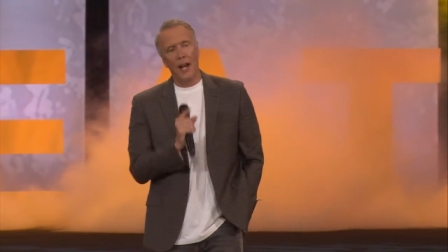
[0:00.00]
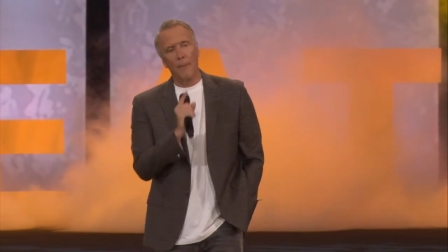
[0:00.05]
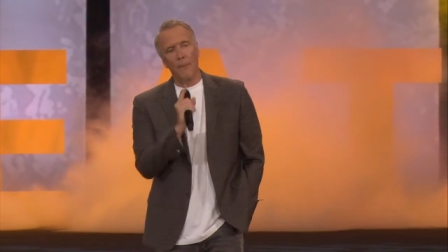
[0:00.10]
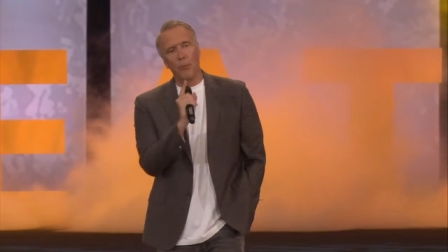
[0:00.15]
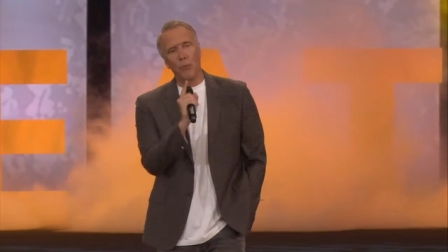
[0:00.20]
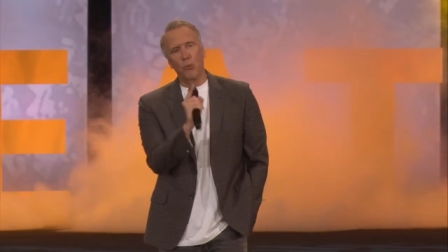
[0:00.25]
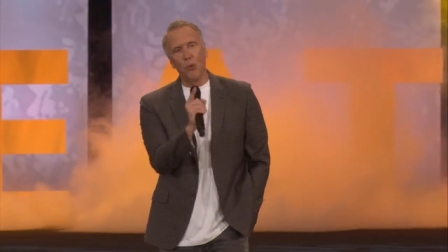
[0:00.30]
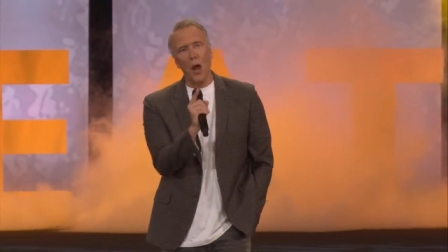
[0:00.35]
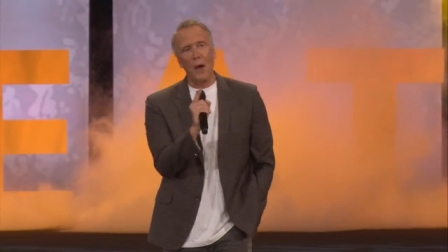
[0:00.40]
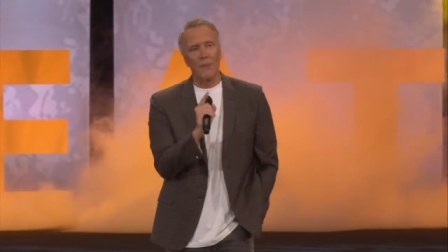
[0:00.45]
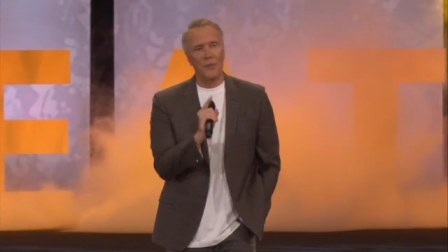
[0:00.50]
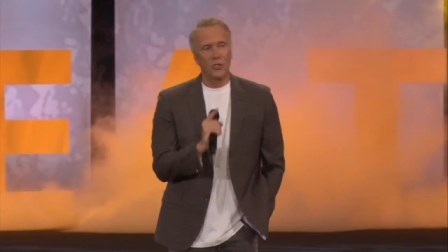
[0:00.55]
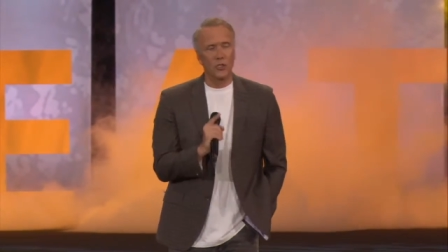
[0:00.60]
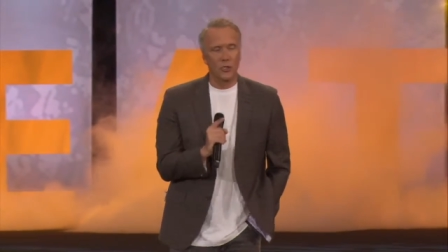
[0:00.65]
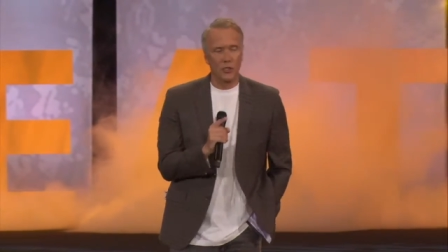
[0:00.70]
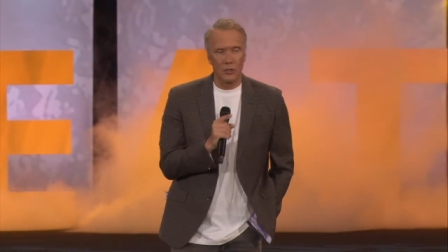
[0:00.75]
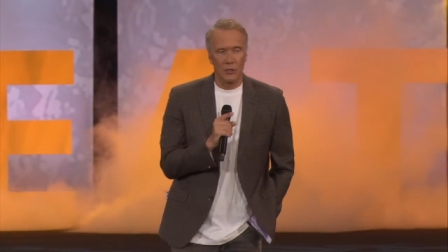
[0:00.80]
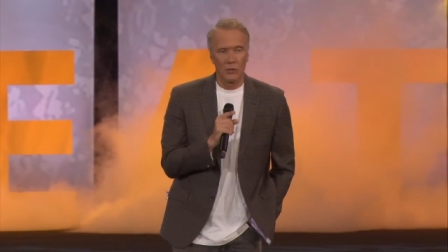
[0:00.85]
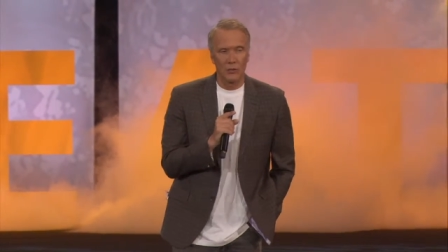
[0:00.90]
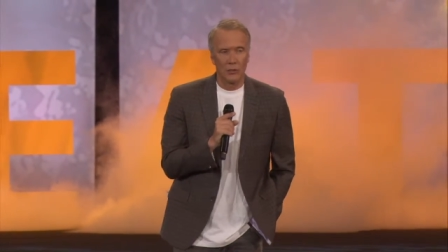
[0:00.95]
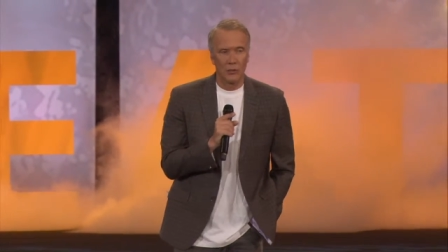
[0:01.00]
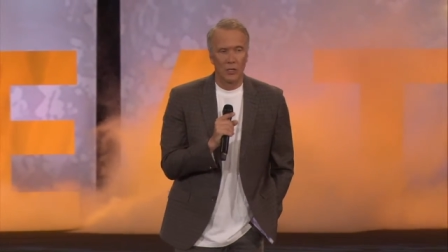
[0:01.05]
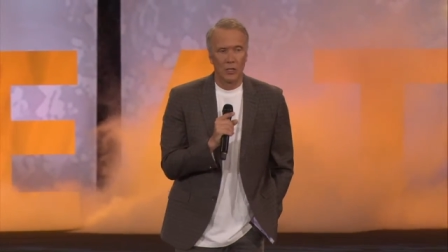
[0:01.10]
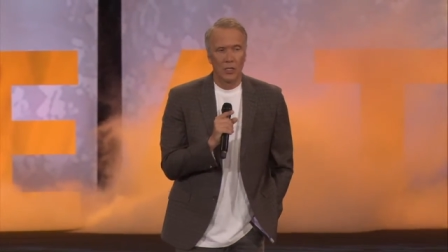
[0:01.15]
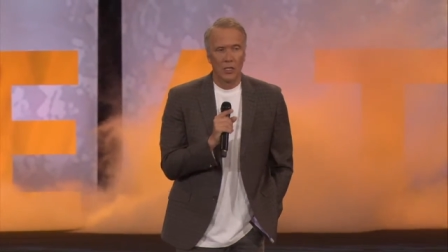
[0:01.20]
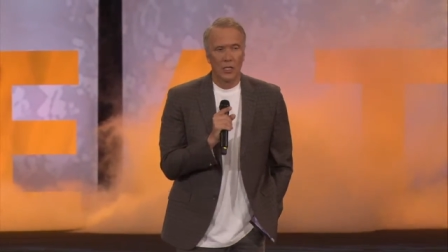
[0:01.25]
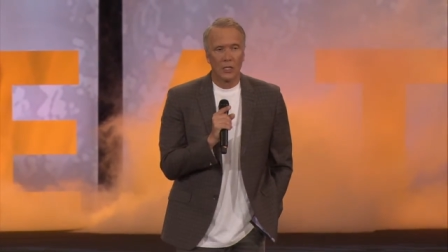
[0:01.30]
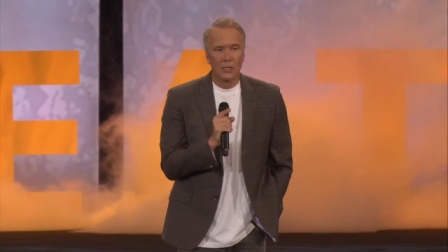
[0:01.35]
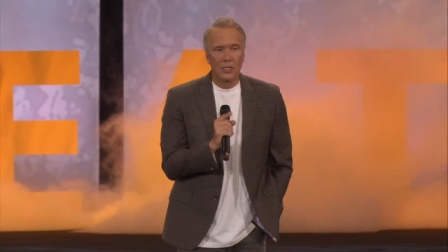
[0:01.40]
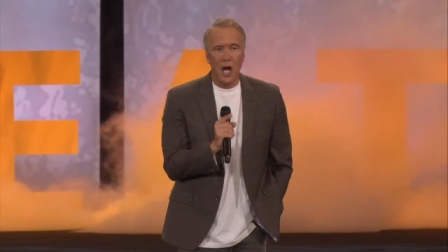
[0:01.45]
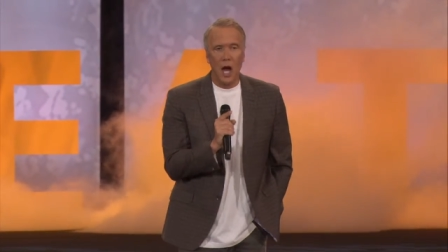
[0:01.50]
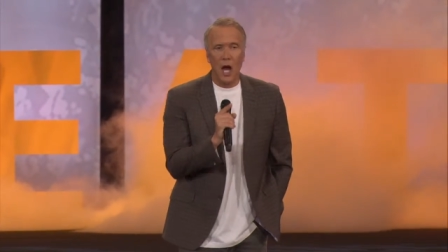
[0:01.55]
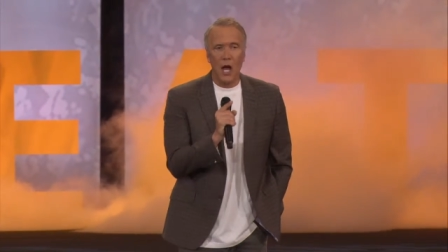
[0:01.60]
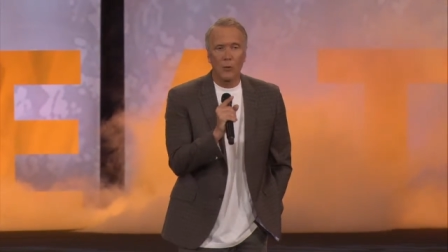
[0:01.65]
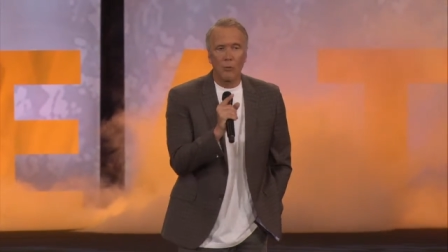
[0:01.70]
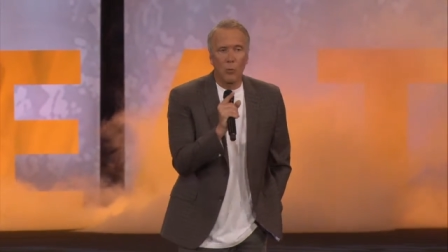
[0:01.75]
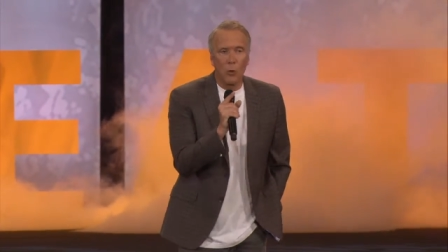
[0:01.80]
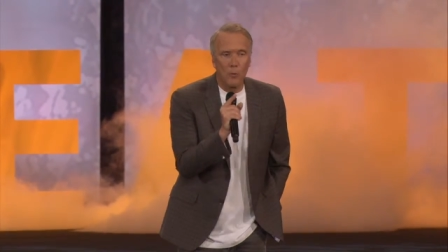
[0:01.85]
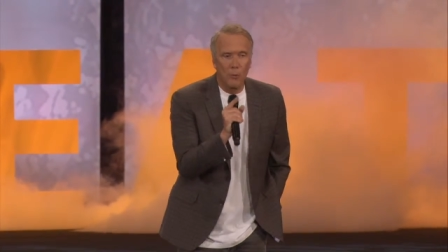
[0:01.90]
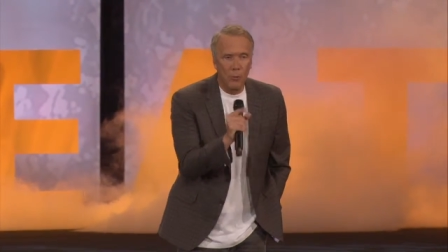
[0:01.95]
I promise you,
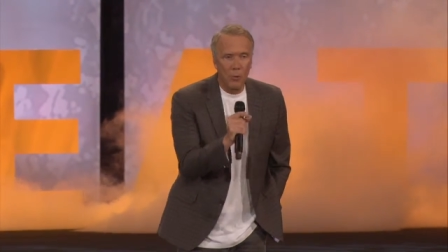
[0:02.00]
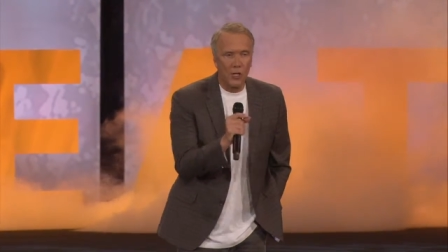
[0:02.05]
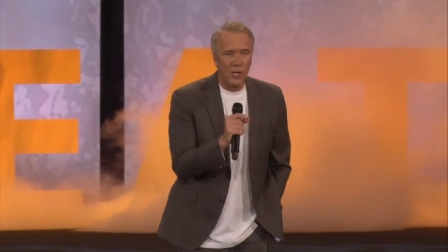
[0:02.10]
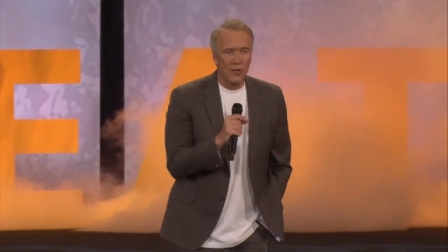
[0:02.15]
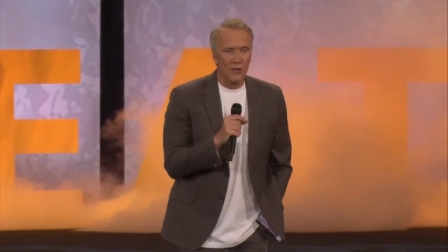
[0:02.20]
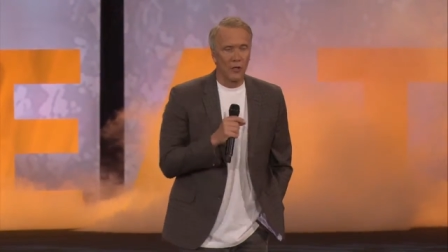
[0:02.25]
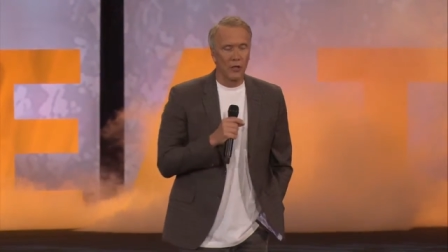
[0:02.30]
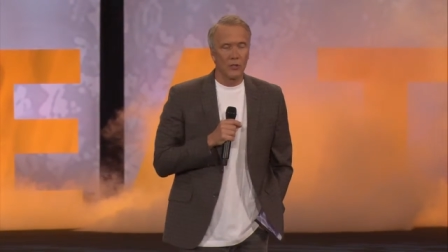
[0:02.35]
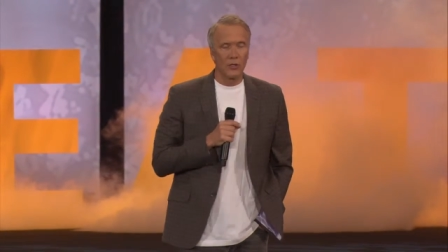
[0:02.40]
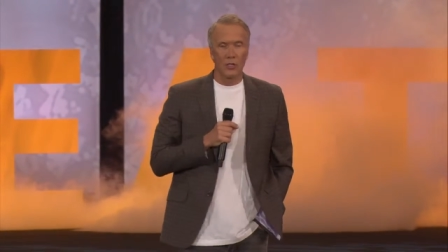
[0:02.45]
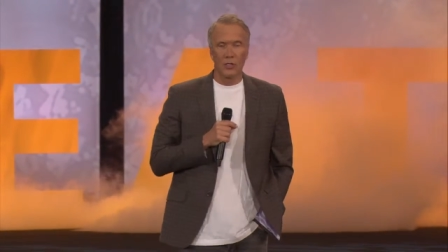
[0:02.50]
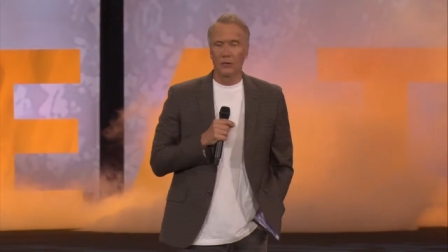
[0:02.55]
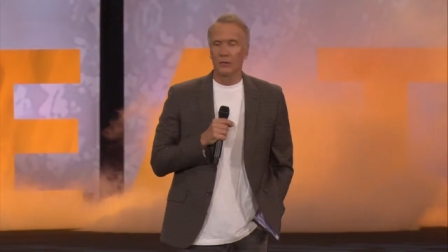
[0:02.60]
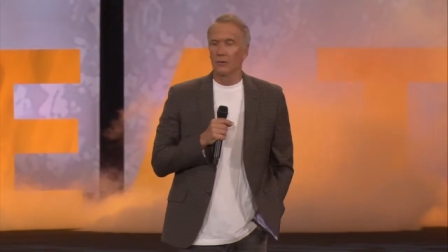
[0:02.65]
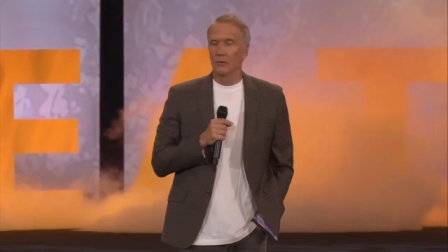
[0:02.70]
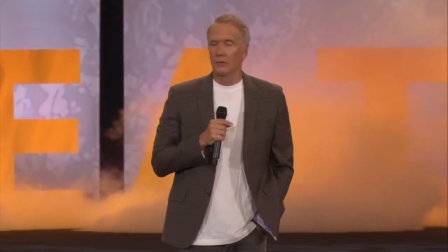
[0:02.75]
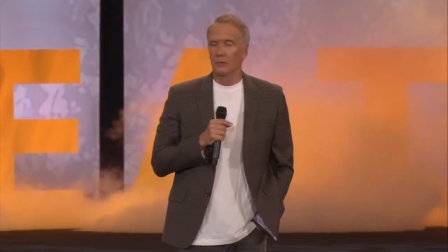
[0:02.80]
God will breathe on you.